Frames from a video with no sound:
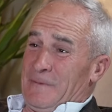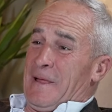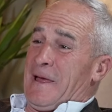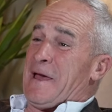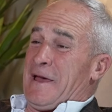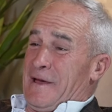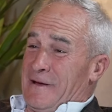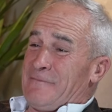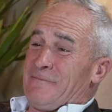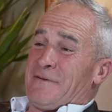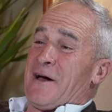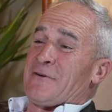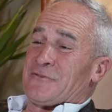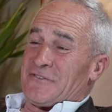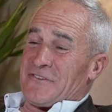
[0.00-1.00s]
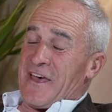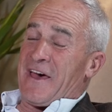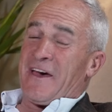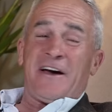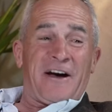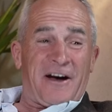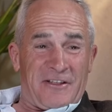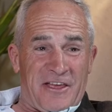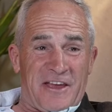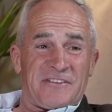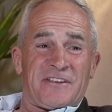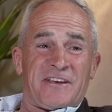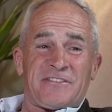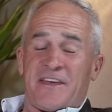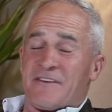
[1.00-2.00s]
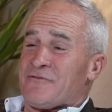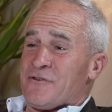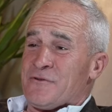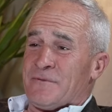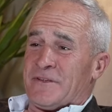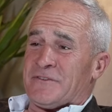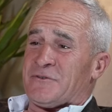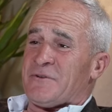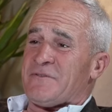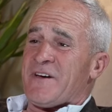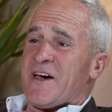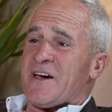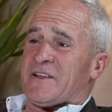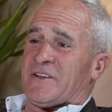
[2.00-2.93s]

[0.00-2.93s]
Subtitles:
In Valdez. They threw me into a van.